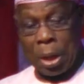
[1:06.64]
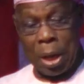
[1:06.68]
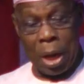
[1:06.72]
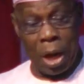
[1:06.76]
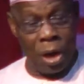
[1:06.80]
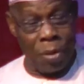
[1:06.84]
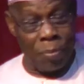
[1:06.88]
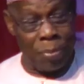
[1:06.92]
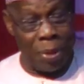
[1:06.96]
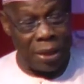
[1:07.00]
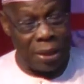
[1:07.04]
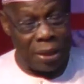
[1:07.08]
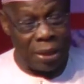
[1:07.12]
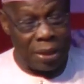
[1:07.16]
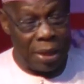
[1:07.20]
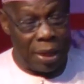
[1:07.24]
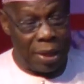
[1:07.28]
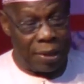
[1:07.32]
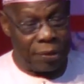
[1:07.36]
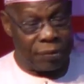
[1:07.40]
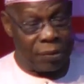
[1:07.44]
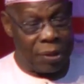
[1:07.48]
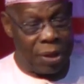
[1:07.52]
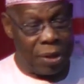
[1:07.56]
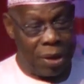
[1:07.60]
How many
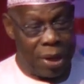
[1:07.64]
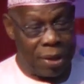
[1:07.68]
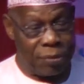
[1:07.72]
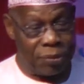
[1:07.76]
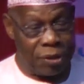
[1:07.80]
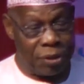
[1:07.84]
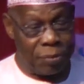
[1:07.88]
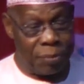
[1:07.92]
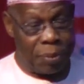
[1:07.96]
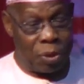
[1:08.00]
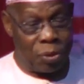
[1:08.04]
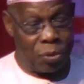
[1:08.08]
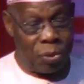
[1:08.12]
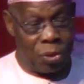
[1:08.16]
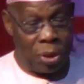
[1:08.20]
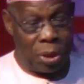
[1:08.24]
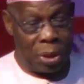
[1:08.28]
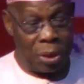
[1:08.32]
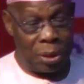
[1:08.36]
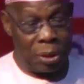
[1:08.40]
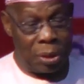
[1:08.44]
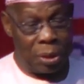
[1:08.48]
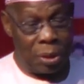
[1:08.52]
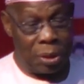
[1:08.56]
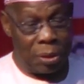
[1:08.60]
years now has it been going?
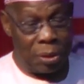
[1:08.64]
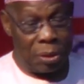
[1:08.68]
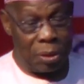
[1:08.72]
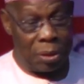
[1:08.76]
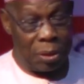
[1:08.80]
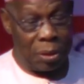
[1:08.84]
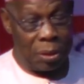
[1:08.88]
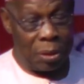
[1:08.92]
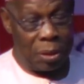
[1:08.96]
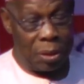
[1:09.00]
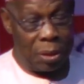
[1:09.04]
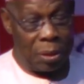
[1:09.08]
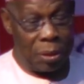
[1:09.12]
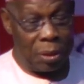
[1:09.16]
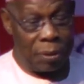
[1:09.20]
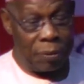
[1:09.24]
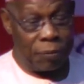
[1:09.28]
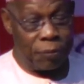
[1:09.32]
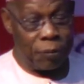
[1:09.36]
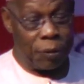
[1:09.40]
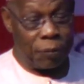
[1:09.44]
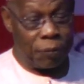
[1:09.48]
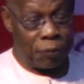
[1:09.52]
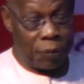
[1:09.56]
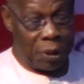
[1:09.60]

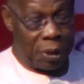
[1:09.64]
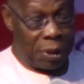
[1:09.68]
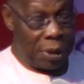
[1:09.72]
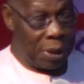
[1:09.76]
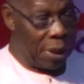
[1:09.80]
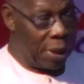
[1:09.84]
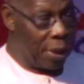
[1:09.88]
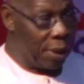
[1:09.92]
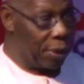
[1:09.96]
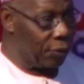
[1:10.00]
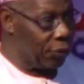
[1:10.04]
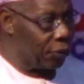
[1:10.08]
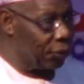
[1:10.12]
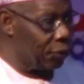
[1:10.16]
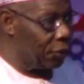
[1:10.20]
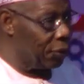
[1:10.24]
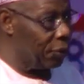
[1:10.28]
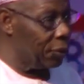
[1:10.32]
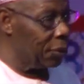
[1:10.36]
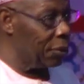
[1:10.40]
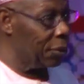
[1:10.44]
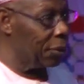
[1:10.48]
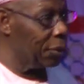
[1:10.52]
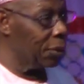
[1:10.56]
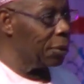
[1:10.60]
15 years.
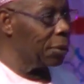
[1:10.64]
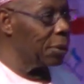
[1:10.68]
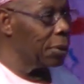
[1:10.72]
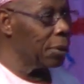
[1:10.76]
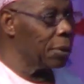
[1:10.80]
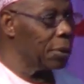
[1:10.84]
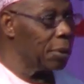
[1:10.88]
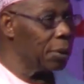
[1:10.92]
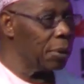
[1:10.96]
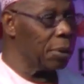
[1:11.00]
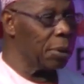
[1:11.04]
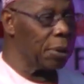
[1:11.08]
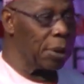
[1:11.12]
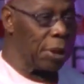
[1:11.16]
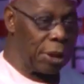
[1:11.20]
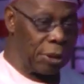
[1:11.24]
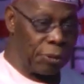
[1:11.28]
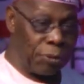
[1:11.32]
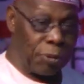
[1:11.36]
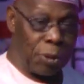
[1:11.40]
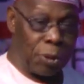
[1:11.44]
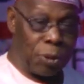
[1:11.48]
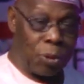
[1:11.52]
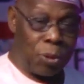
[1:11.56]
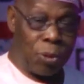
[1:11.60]

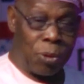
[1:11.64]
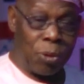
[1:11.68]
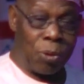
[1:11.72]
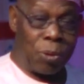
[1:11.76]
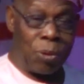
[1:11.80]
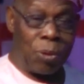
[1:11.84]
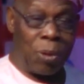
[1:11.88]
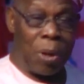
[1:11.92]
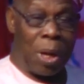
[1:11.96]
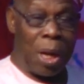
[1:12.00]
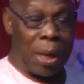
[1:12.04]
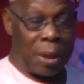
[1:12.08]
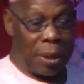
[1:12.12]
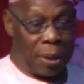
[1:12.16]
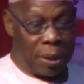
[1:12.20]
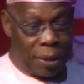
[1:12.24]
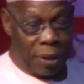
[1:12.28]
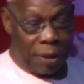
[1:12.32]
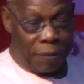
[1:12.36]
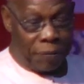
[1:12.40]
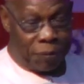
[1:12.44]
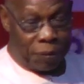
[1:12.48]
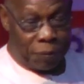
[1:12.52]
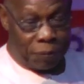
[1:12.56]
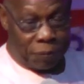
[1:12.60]
It will go
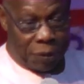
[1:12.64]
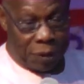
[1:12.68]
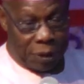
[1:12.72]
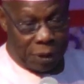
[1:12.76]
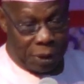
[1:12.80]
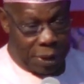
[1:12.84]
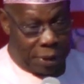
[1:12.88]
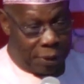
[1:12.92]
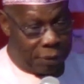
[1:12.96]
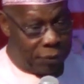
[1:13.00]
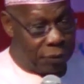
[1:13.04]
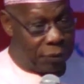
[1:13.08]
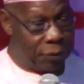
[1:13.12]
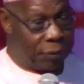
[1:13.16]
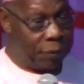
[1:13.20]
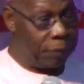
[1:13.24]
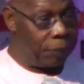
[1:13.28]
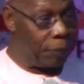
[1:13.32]
another 50 years.